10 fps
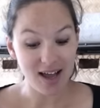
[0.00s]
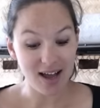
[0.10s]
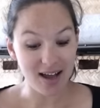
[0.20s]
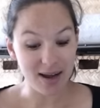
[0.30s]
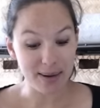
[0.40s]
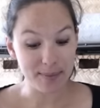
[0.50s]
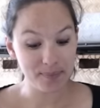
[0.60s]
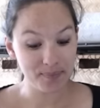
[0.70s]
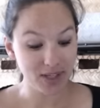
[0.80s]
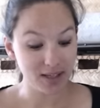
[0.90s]

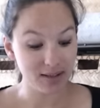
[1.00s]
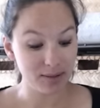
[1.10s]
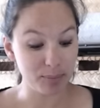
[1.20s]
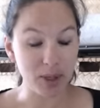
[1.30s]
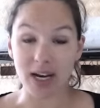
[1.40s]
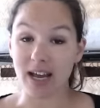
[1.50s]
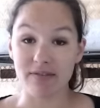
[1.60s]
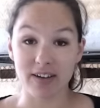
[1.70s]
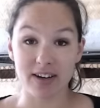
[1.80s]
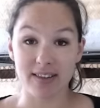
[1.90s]
But I
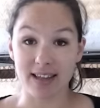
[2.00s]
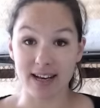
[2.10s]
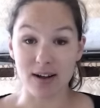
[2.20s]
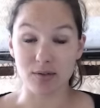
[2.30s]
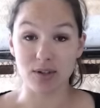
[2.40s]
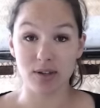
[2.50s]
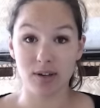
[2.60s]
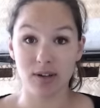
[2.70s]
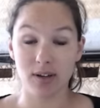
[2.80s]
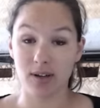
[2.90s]
figured that out
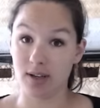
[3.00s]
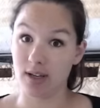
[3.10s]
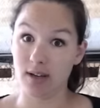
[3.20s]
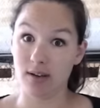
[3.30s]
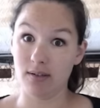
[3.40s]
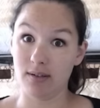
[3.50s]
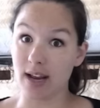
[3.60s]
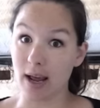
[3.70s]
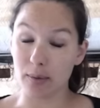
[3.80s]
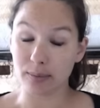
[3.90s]

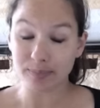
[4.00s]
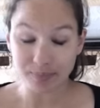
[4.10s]
now.